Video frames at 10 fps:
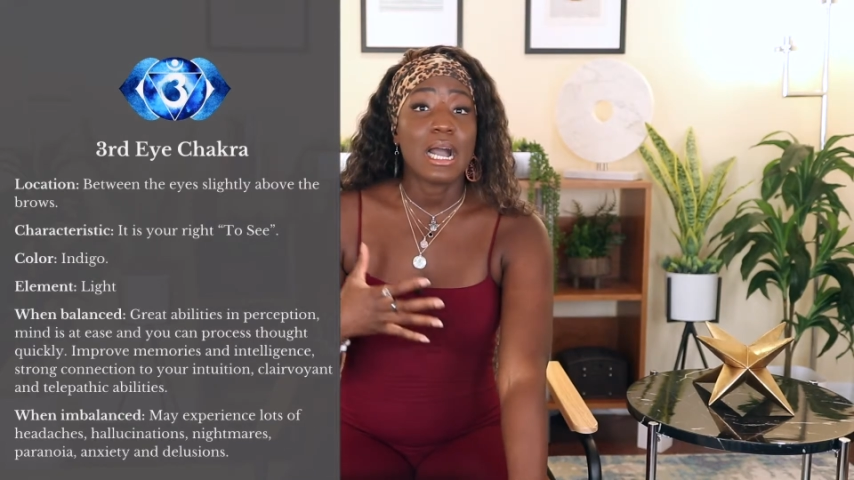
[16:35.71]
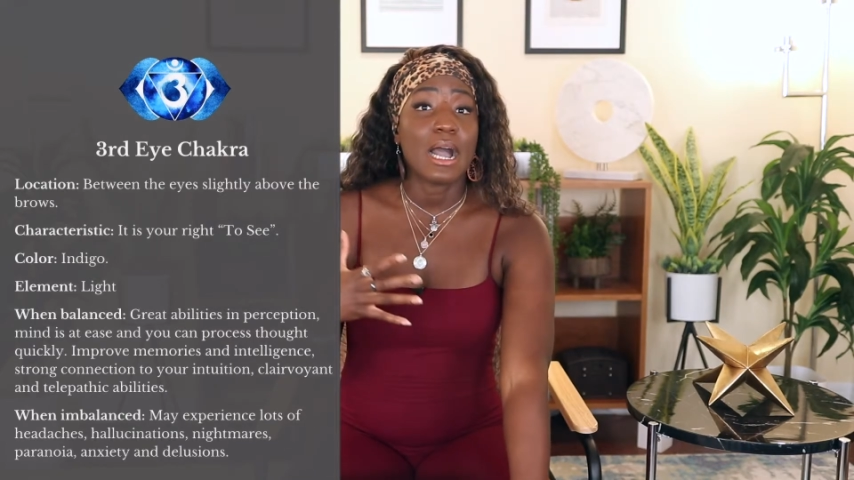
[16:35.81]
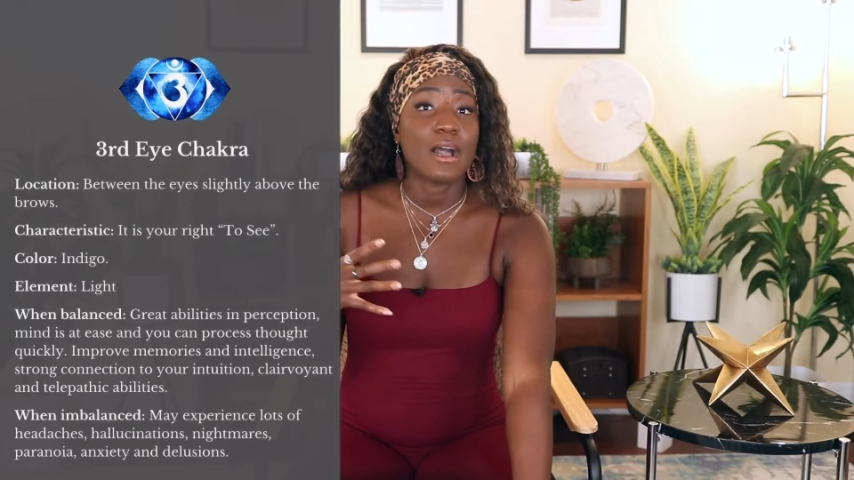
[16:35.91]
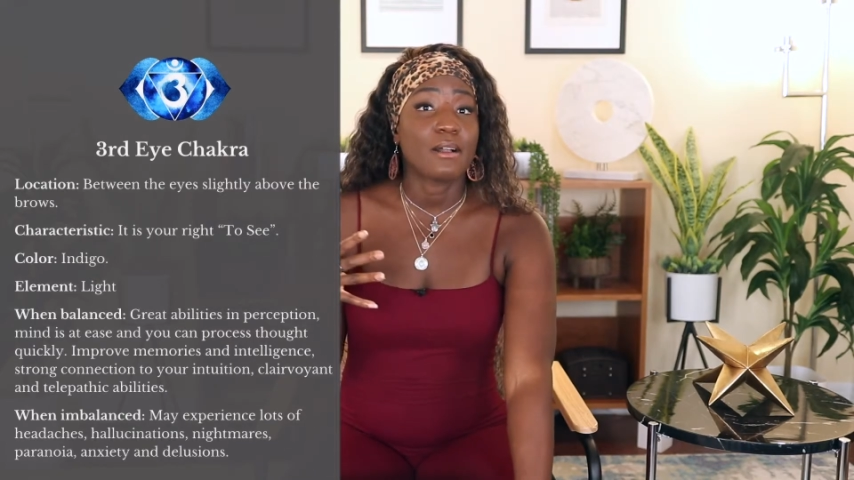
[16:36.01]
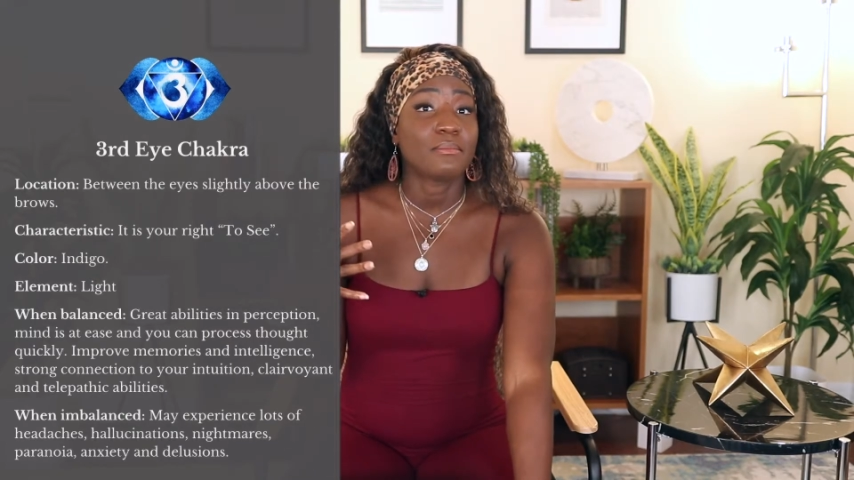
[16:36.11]

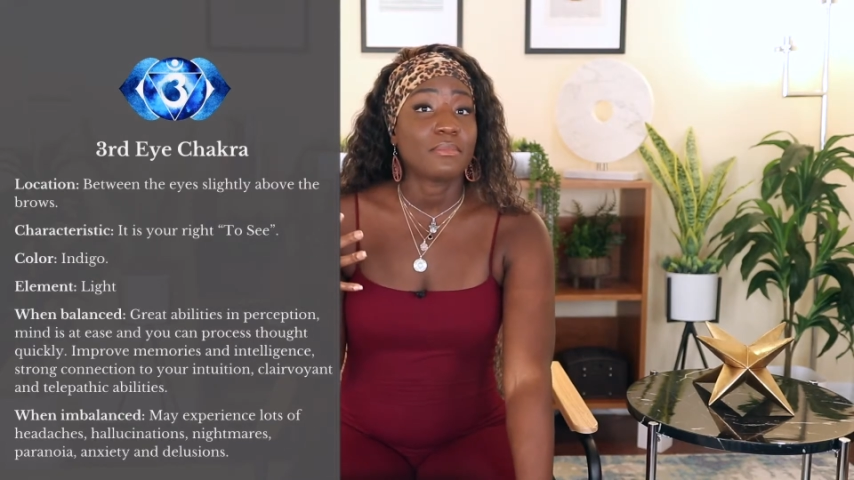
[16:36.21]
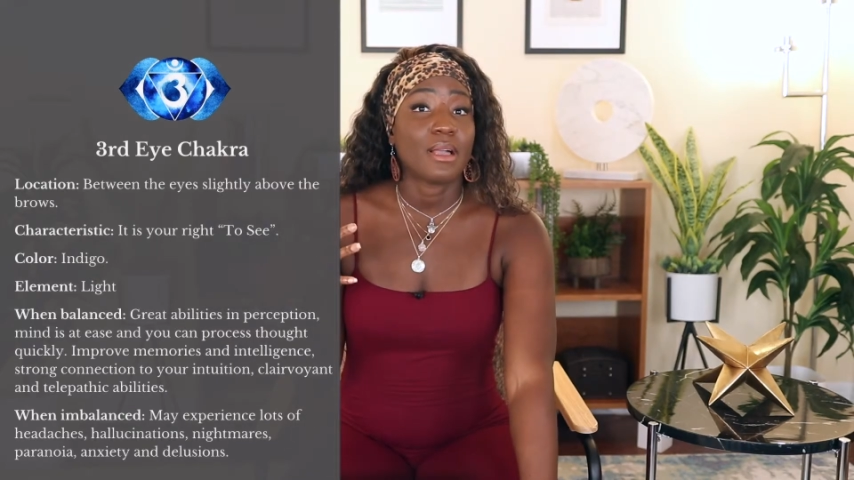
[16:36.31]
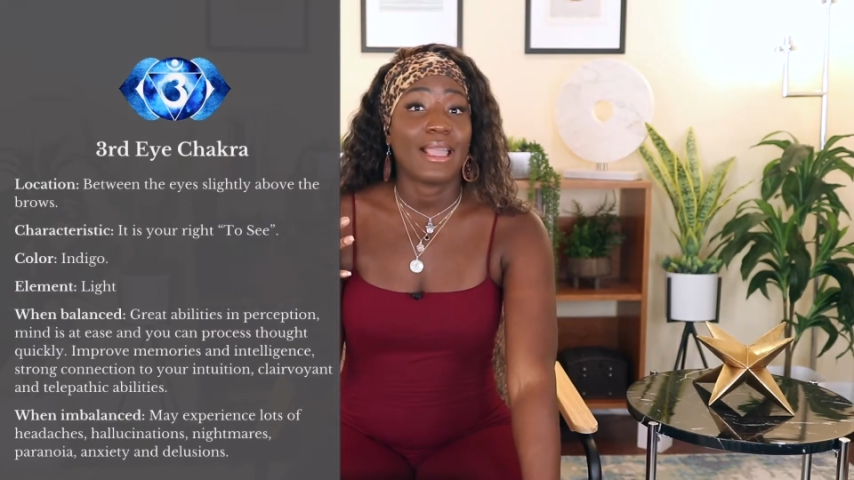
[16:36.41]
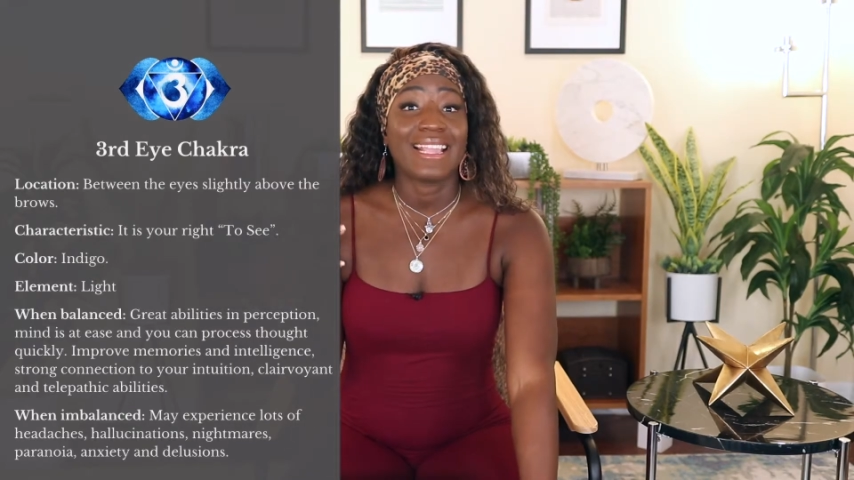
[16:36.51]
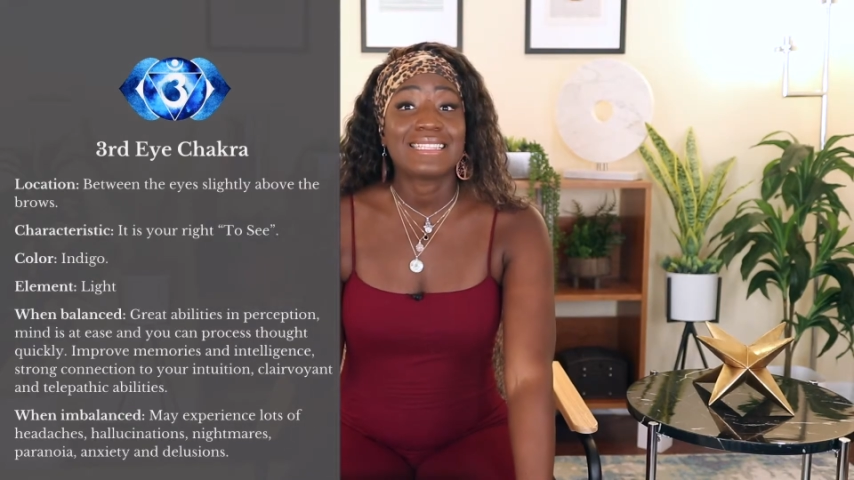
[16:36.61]

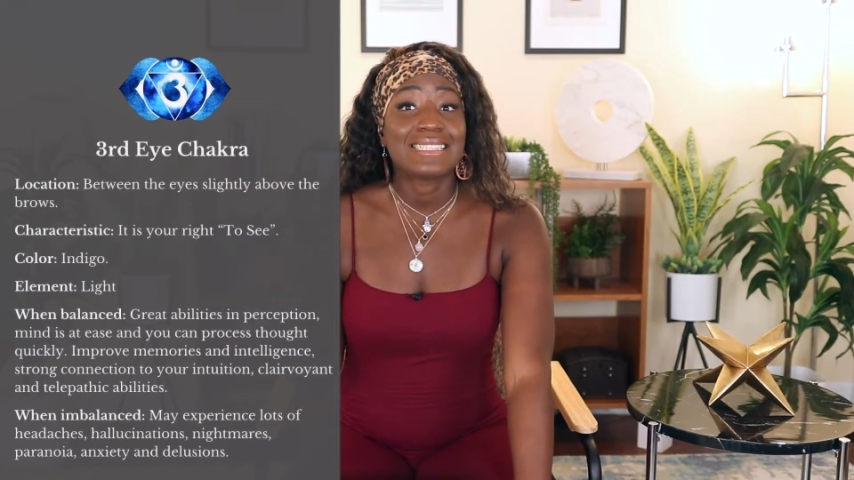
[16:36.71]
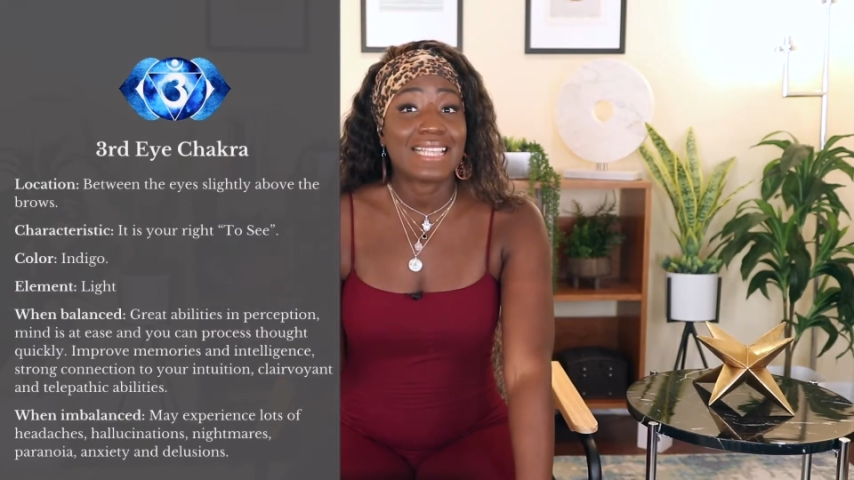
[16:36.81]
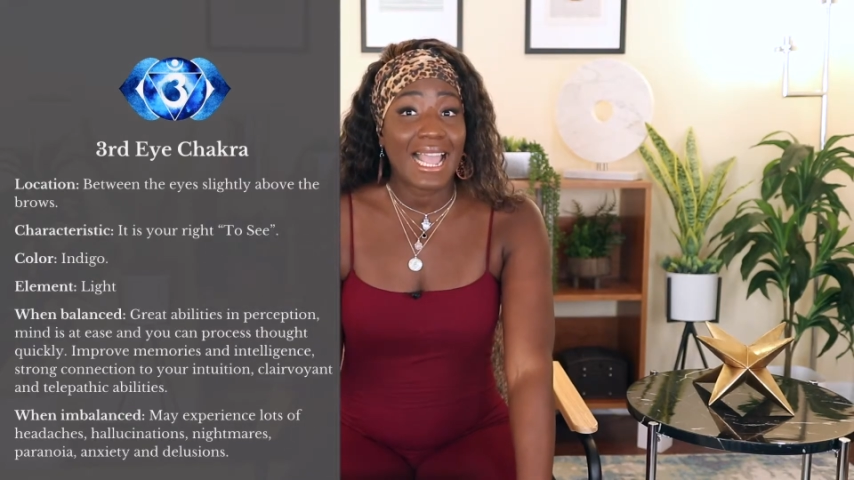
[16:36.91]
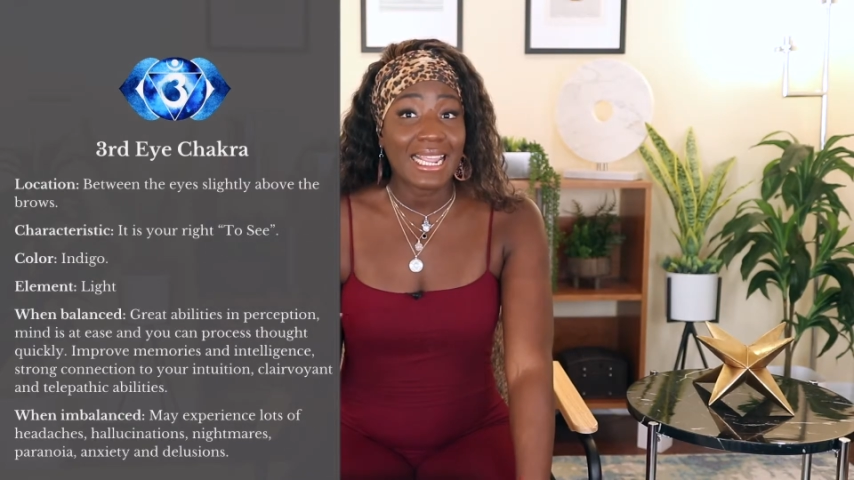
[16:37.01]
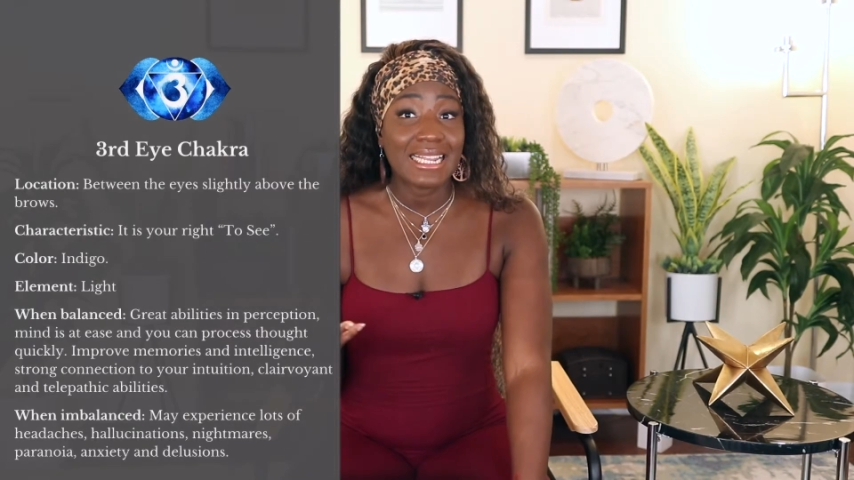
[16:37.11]

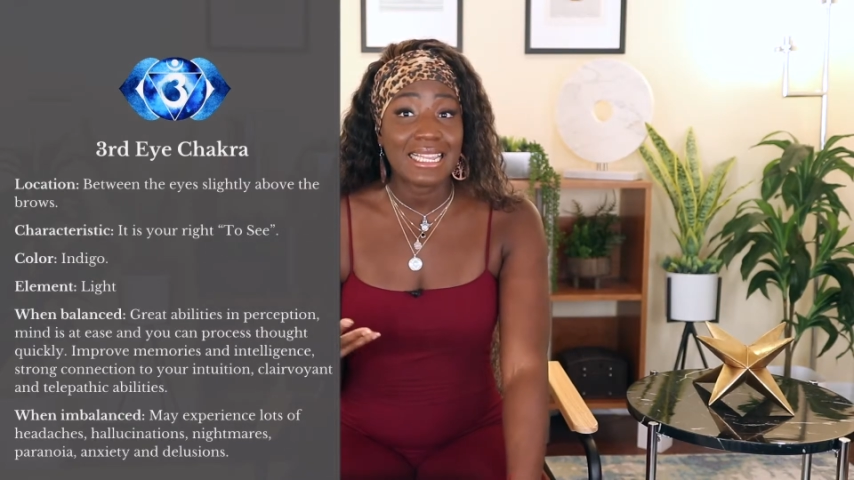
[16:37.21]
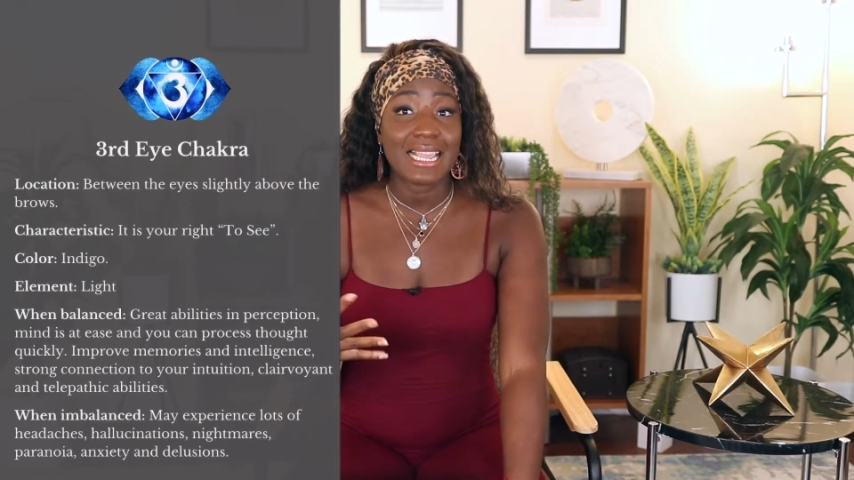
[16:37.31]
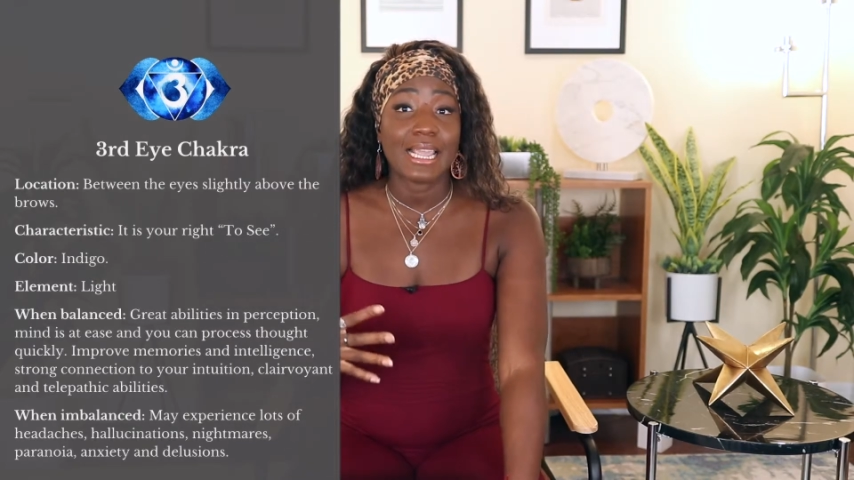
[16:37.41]
Anxiety